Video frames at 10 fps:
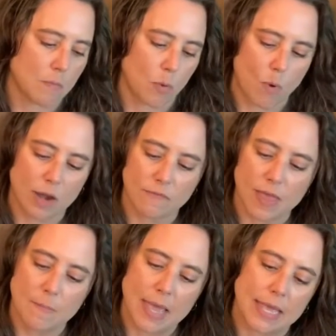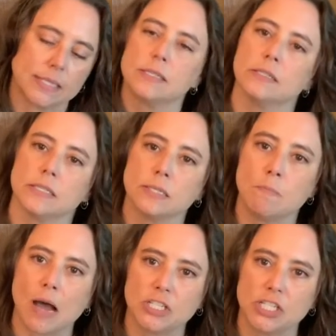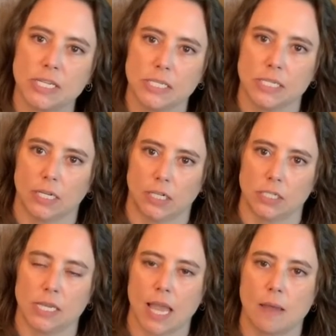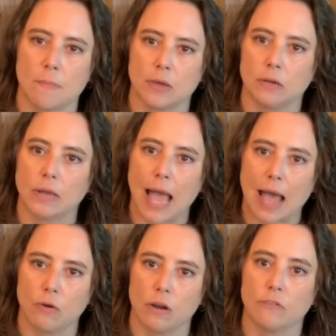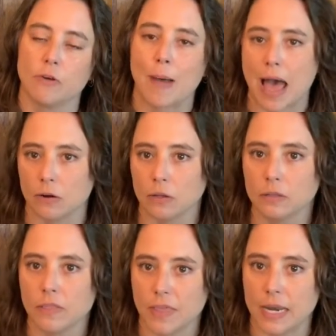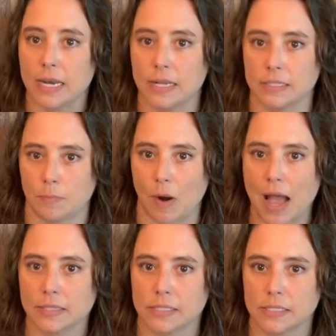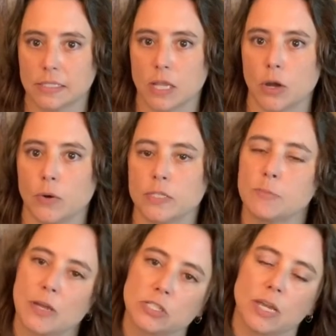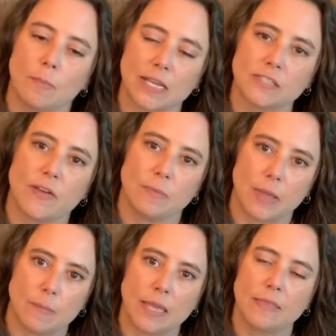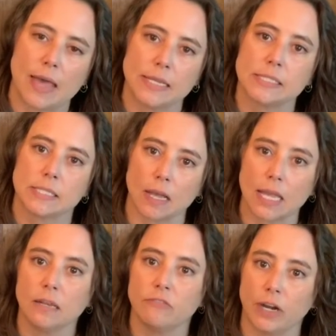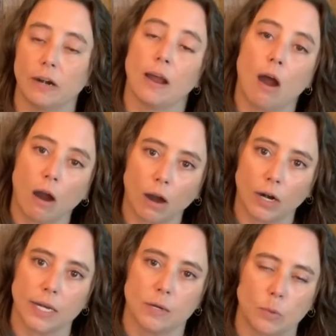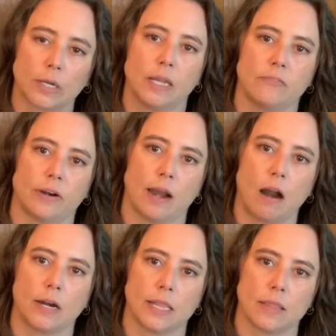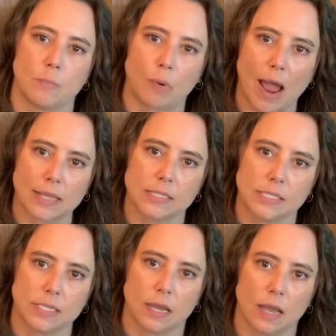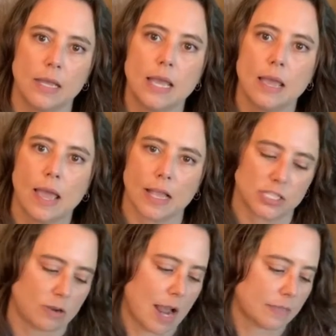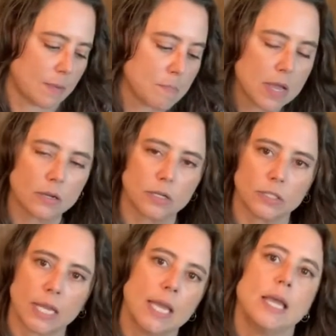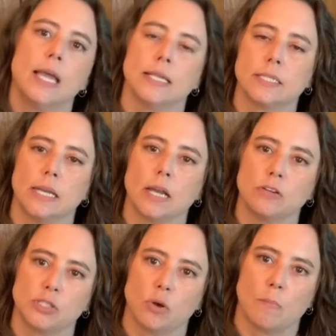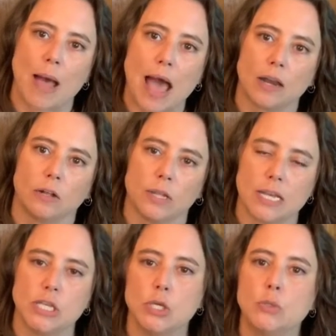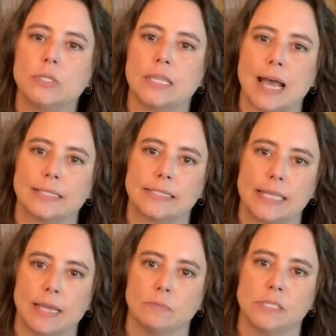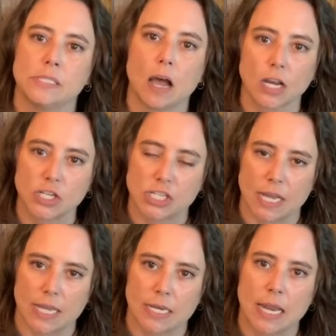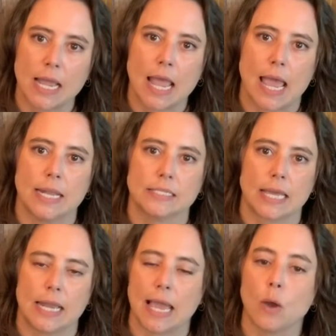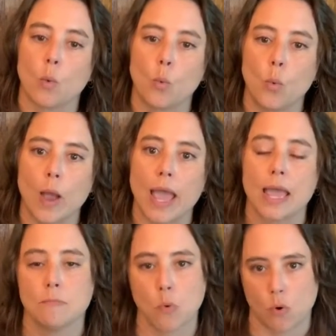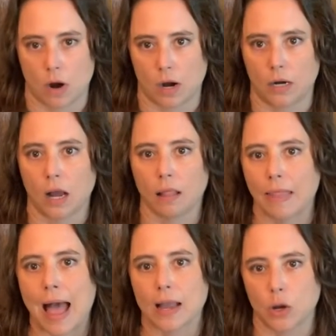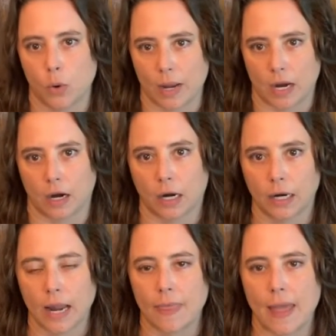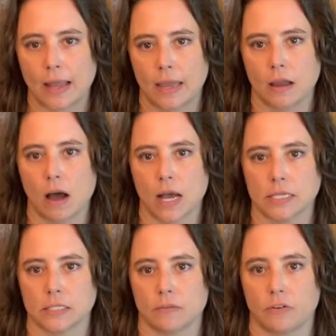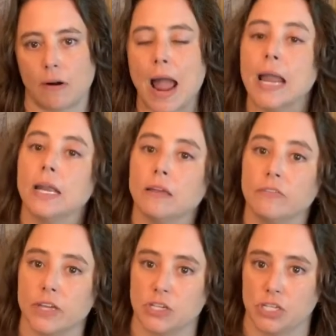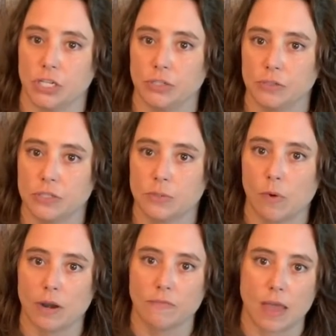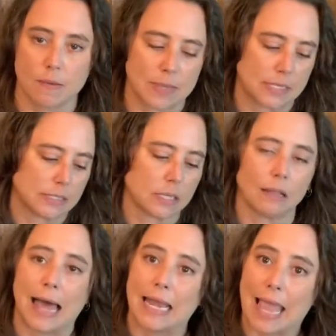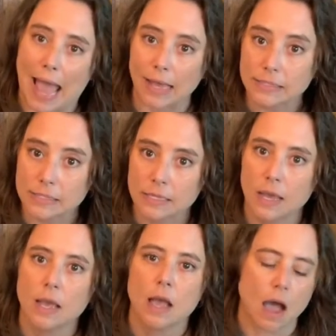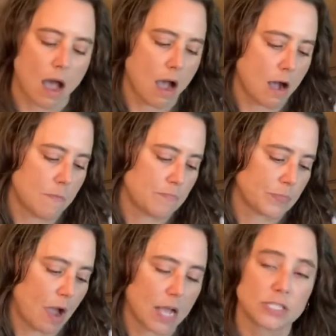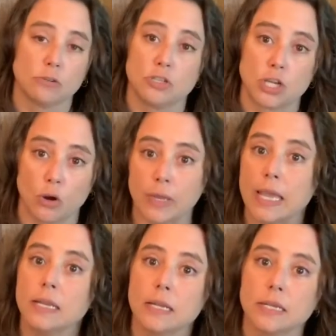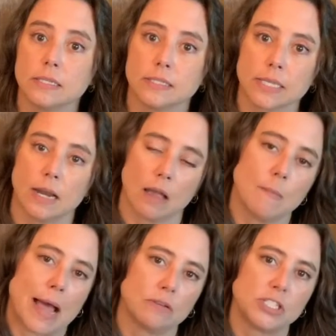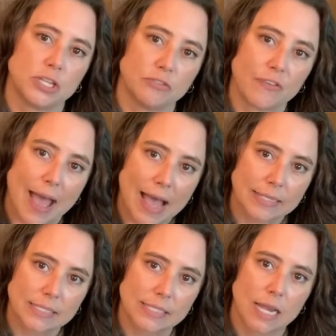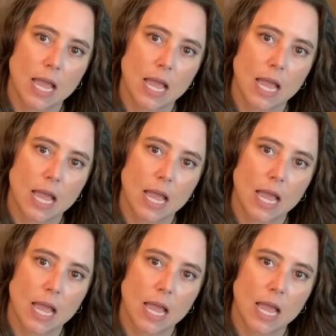One of them is it's much easier to get milk out of a bottle than it is a breast. So especially a breastfed baby that is sucking very hard and working very hard at the breast to extract the milk is going to go to a bottle and use that same suction and is going to get way more a lot quicker. And that can cause a variety of issues. One of them is a lot of gas, also choking because it's going to come out too fast.